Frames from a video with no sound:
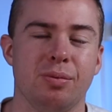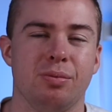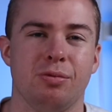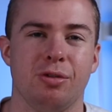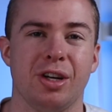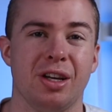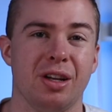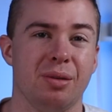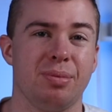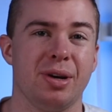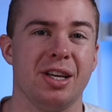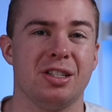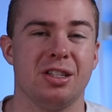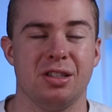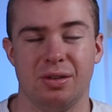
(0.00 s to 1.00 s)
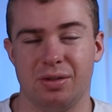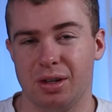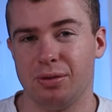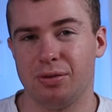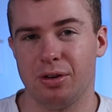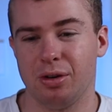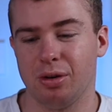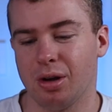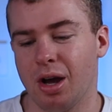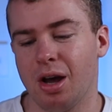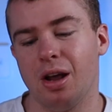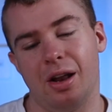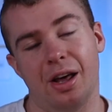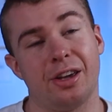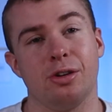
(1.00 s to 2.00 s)
regular pieces of info
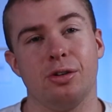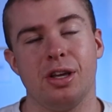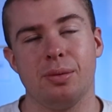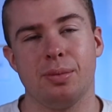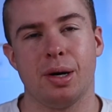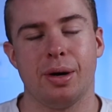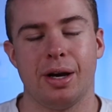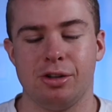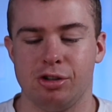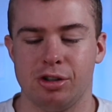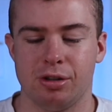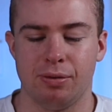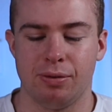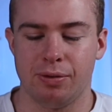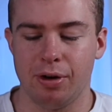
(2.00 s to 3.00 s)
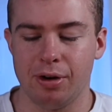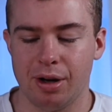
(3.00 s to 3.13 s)
like your email address and phone